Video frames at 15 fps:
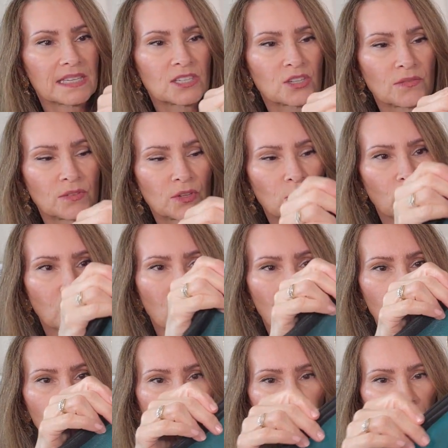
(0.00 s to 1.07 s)
each of your
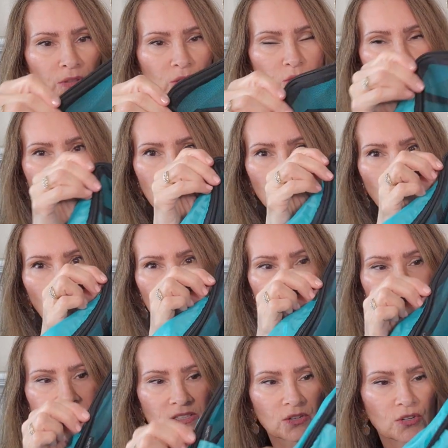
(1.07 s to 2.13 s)
little travel
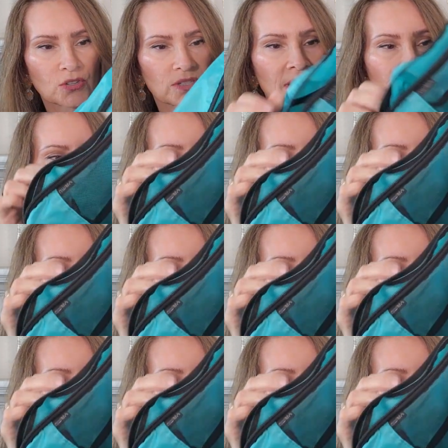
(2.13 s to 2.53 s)
organizers.